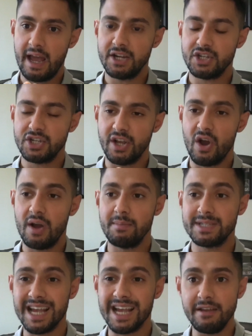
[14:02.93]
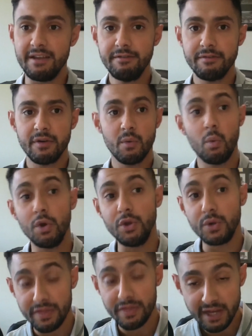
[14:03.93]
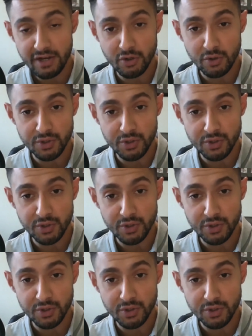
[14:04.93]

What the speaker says: actually I'm safe, what you can then do